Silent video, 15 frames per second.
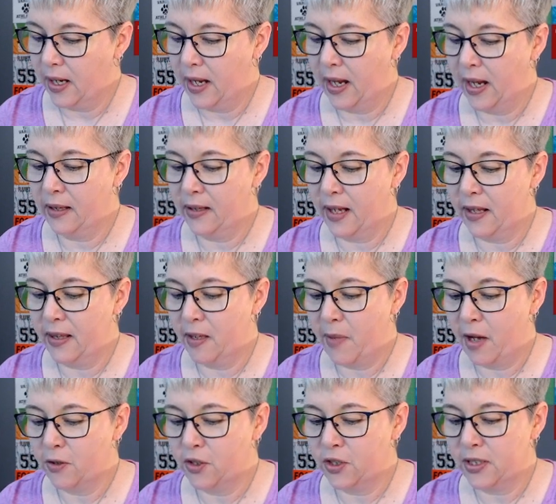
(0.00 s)
and lay them
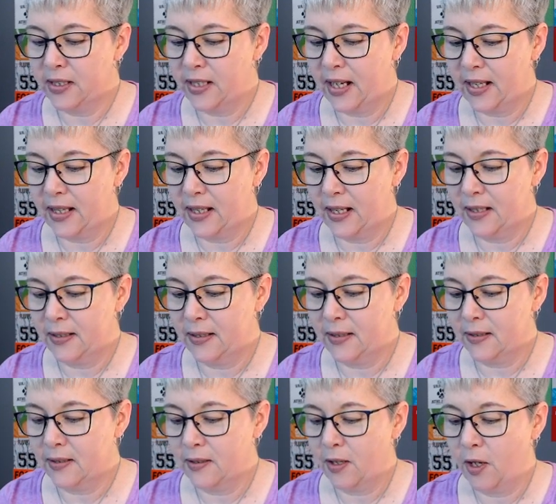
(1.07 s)
out just like
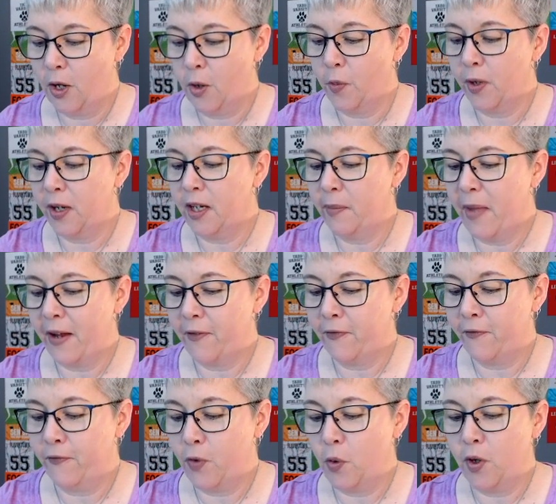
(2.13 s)
this. We're going to make
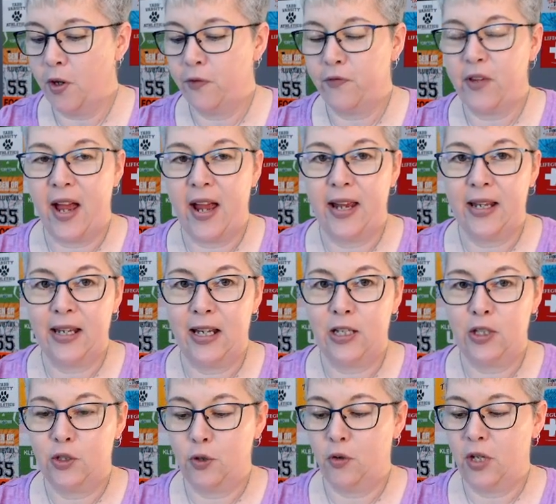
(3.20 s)
four flying
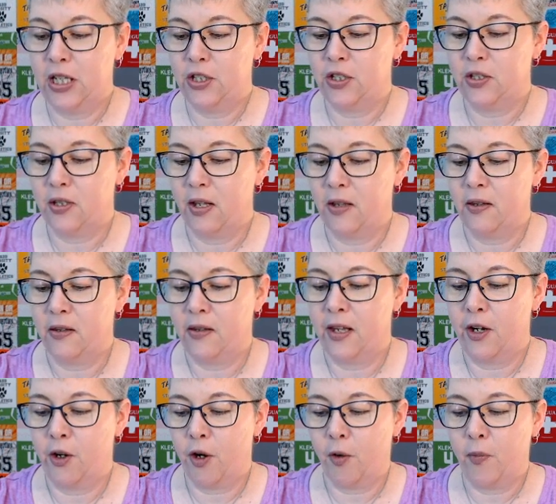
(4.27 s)
geese units
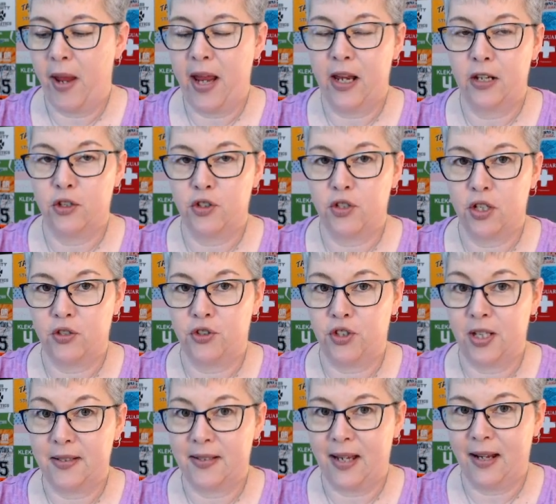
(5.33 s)
that are arranged
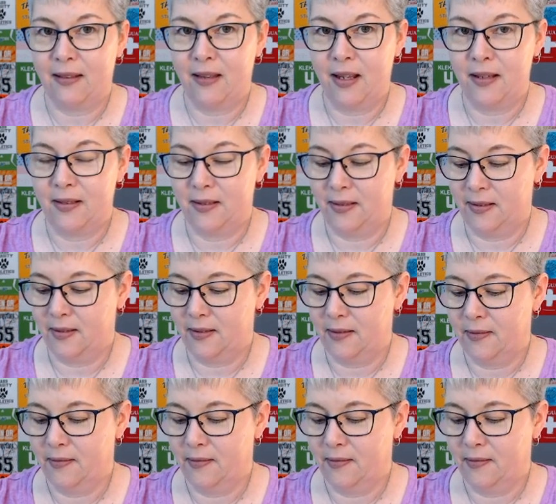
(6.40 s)
just like this.